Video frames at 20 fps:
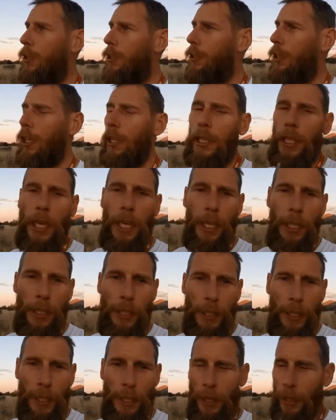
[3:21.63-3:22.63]
so yeah,
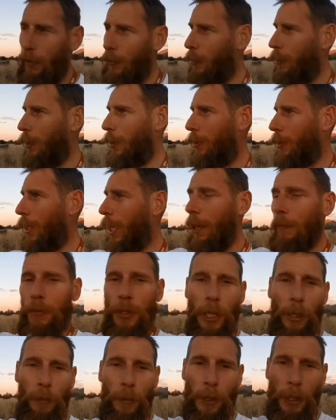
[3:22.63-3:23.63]
it's it's
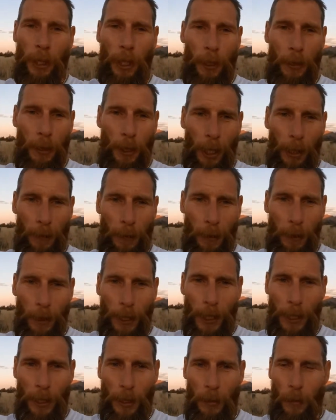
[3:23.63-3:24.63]
camped up with the ghost gum
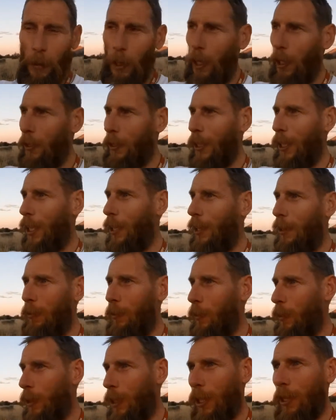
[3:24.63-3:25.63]
trees as well. You know,
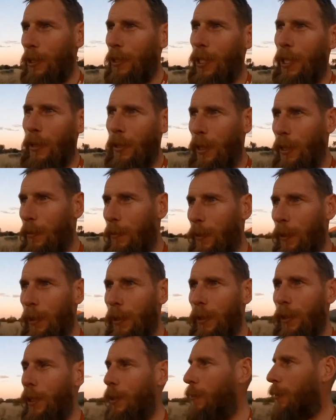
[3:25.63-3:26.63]
everyone knows that they're
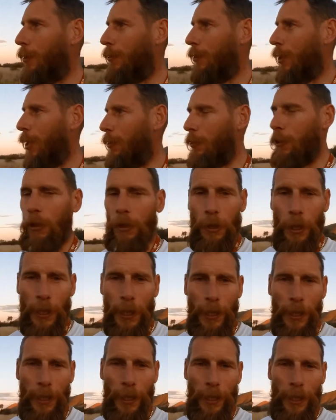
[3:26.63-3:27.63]
my they're my favourite
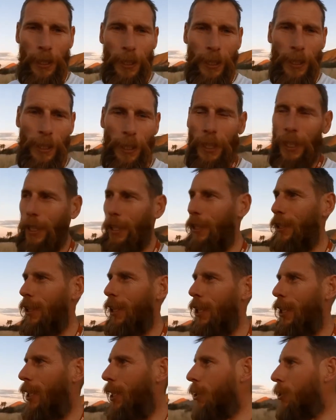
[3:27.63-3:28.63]
tree and
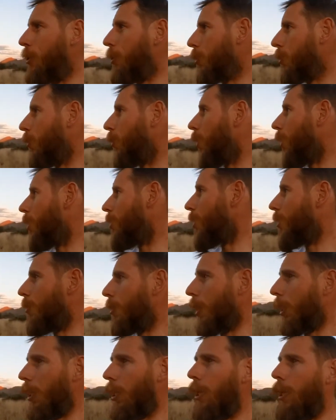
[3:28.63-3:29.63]
uh, it's just nice. There's
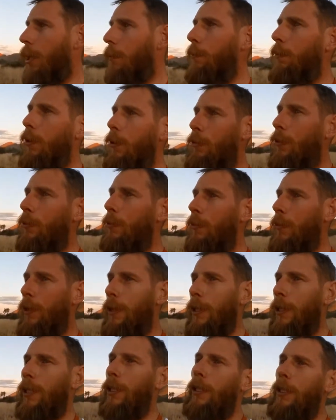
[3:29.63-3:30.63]
a clump of them.
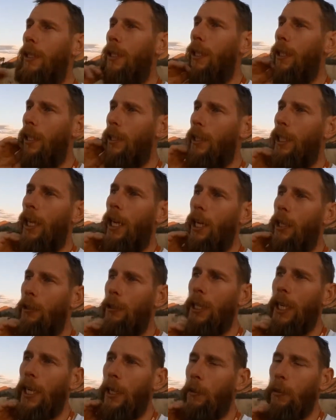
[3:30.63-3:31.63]
At that
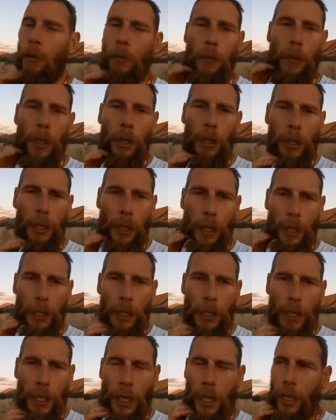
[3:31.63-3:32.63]
181 marker
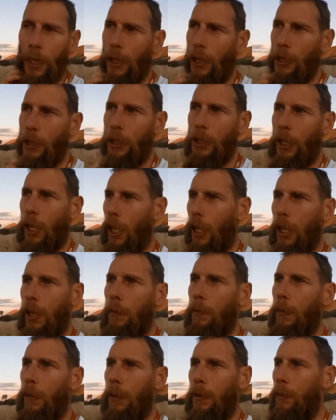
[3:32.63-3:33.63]
is at. There's just a
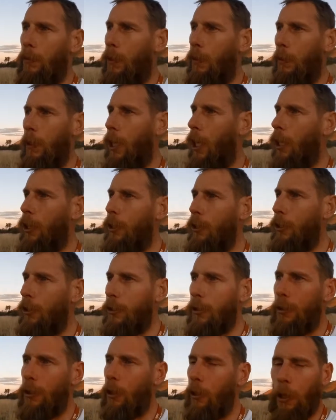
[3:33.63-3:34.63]
clump, probably 100,
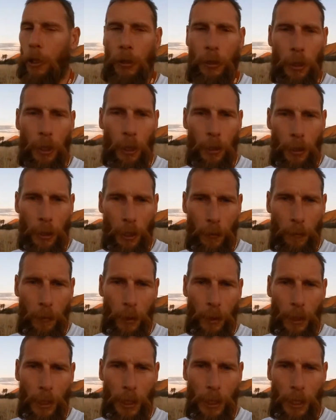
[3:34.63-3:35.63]
200 ghost gum
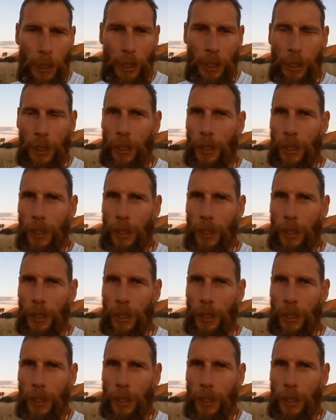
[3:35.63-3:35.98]
trees.